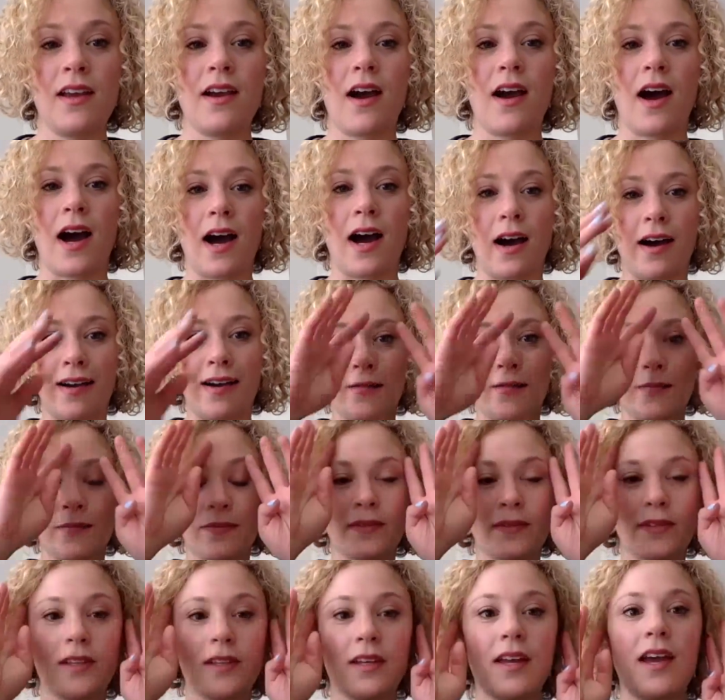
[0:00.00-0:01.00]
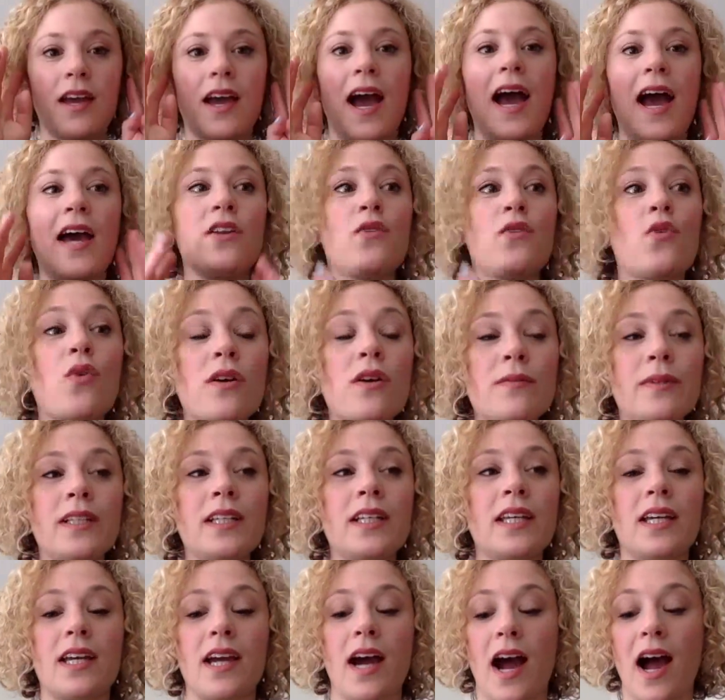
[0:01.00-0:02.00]
And
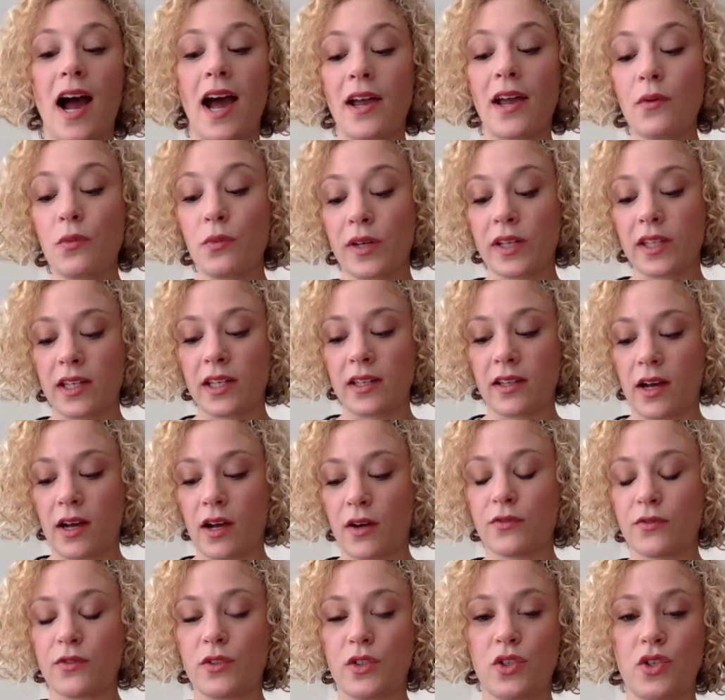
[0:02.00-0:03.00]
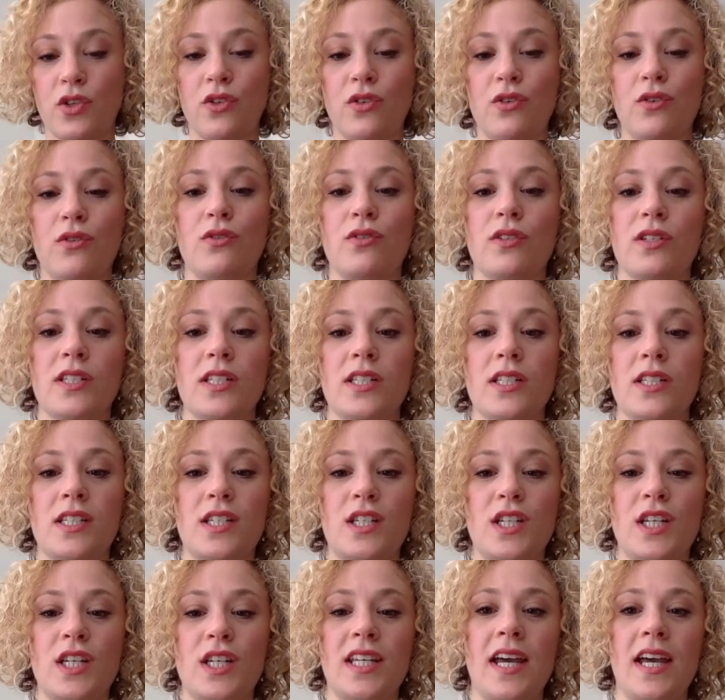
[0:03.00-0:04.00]
normally I really love to
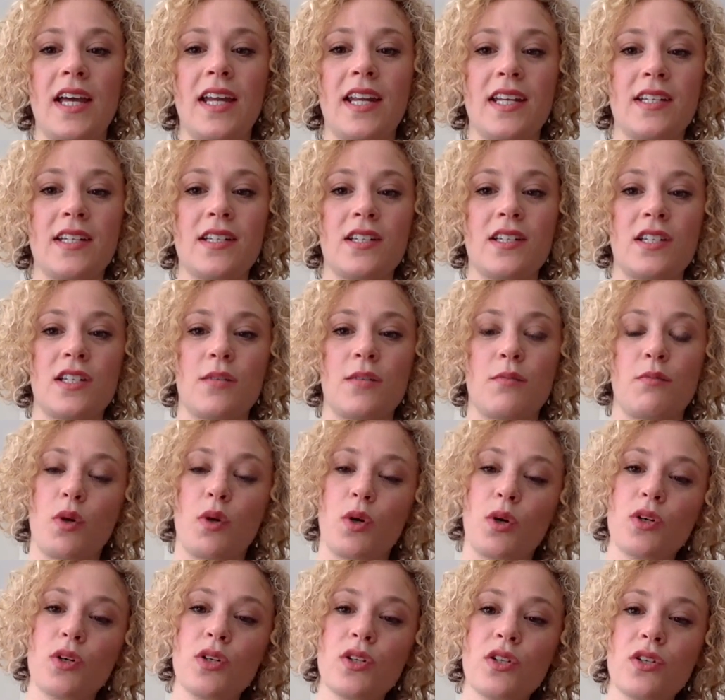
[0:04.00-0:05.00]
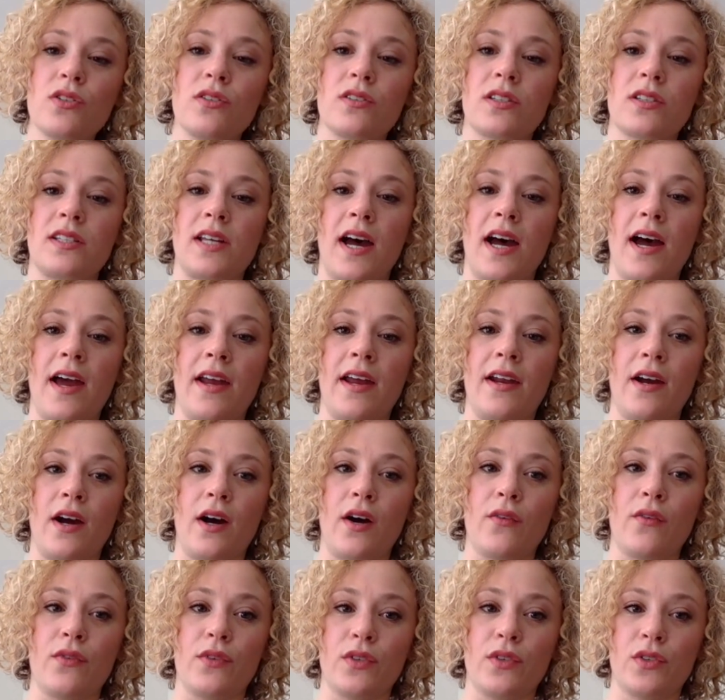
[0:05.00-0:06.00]
get into the personal side
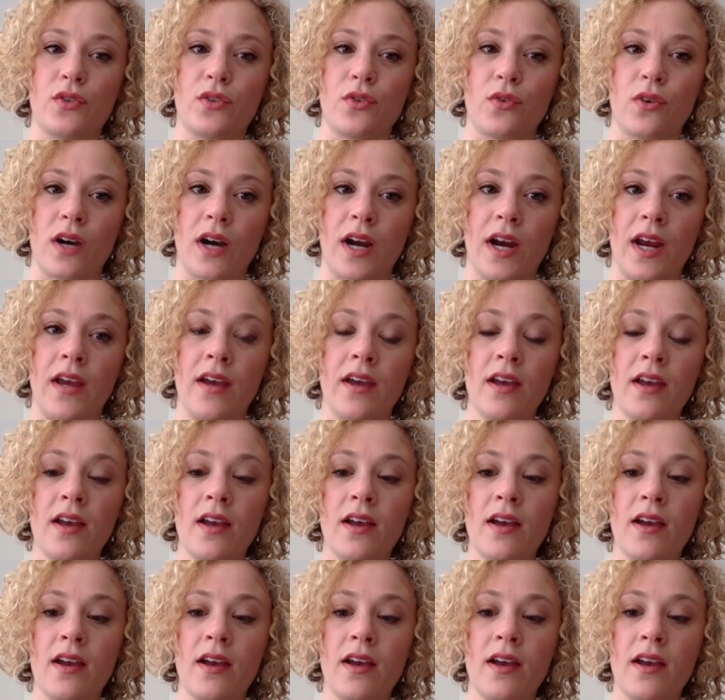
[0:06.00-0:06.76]
of the story.